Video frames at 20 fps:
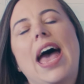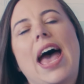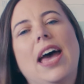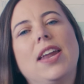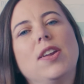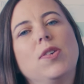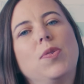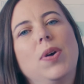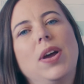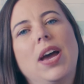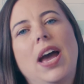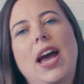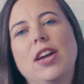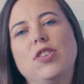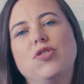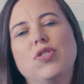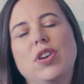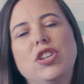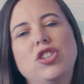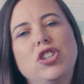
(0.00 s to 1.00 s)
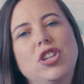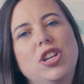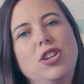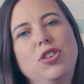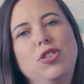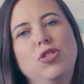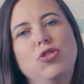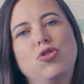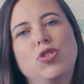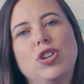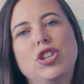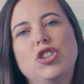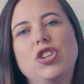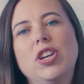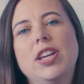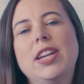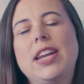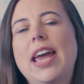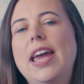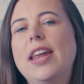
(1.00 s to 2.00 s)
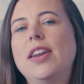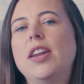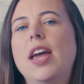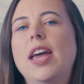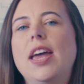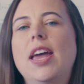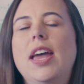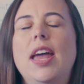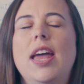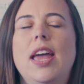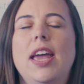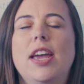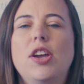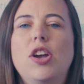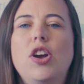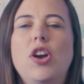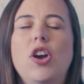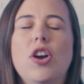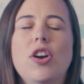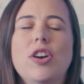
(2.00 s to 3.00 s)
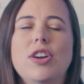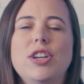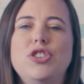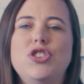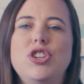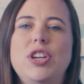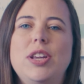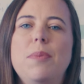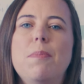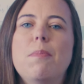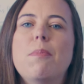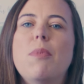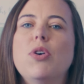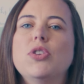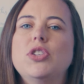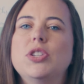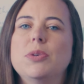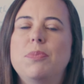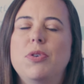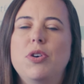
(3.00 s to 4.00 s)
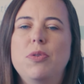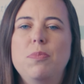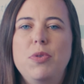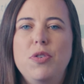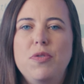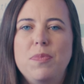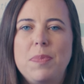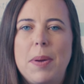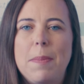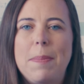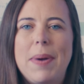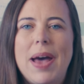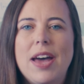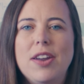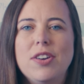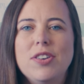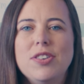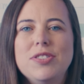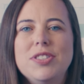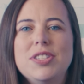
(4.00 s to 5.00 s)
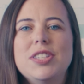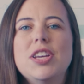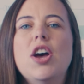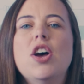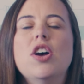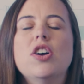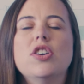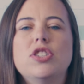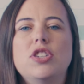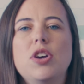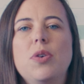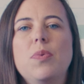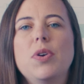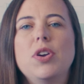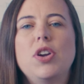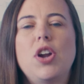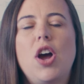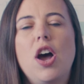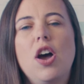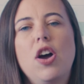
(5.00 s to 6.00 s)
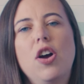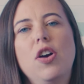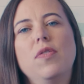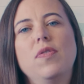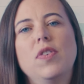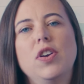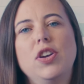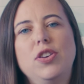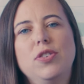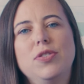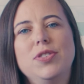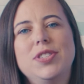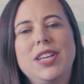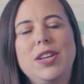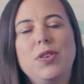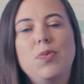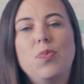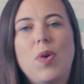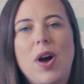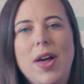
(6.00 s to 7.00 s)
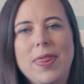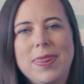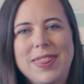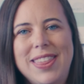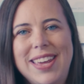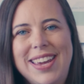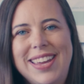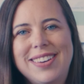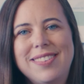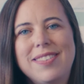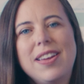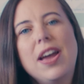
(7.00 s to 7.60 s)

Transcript: adequate hydration and nutrition, and encouraging multiple movement patterns so we're not overusing one thing.